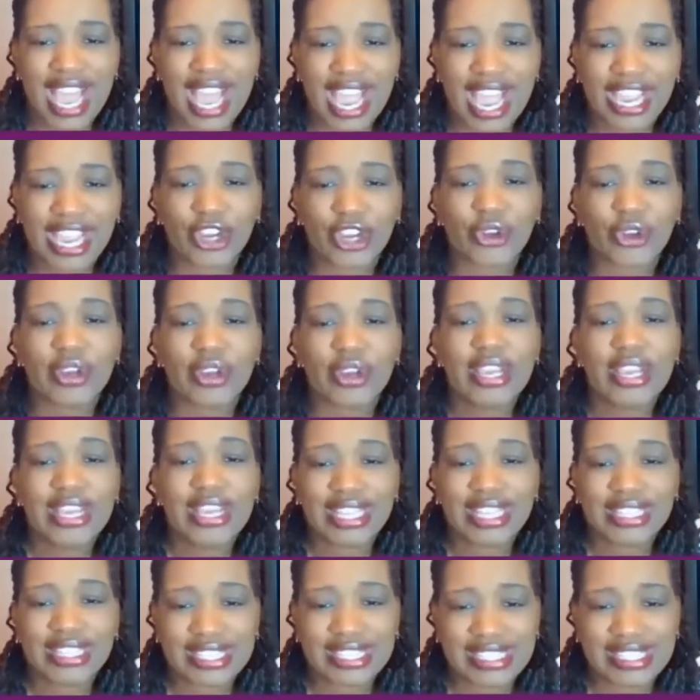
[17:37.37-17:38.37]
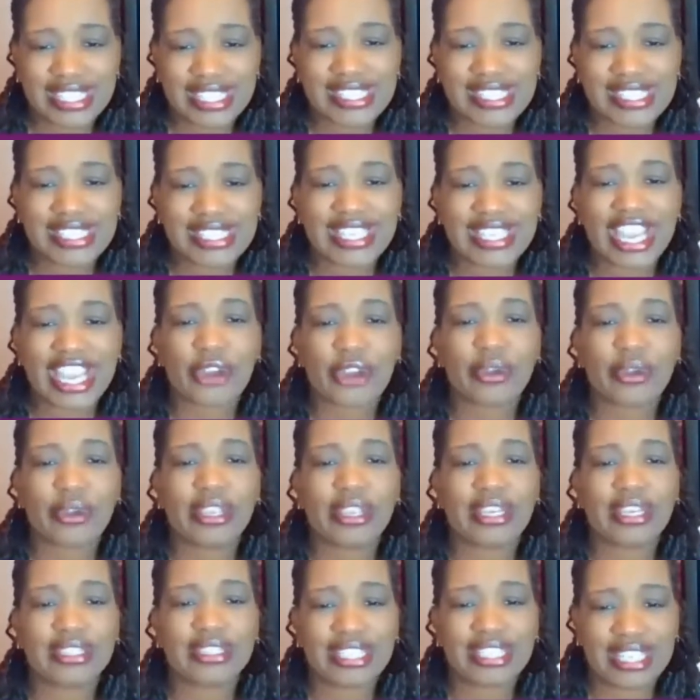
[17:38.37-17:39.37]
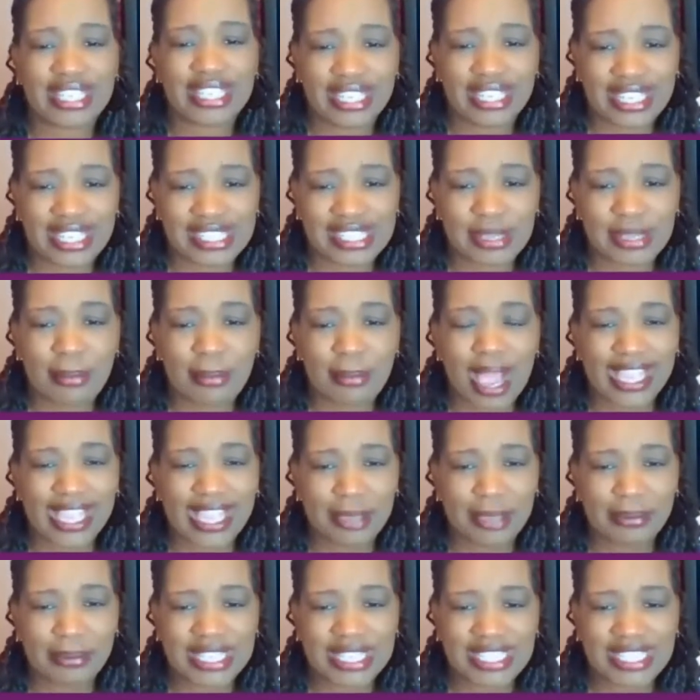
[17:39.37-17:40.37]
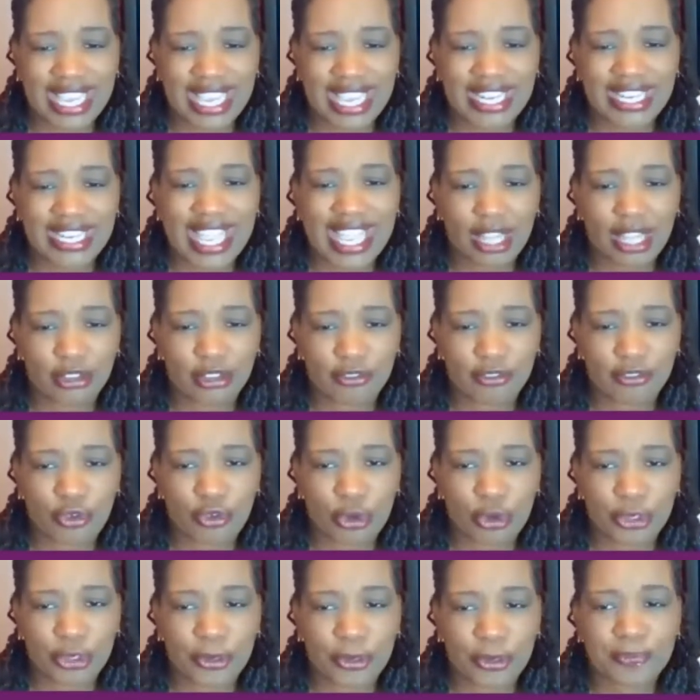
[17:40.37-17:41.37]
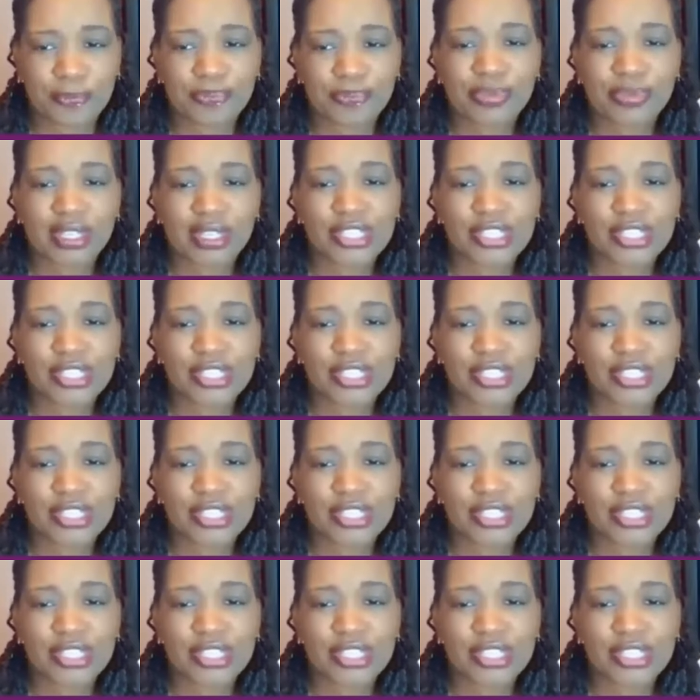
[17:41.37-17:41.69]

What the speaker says: higher in the DC area than it is in Miami-Dade, California.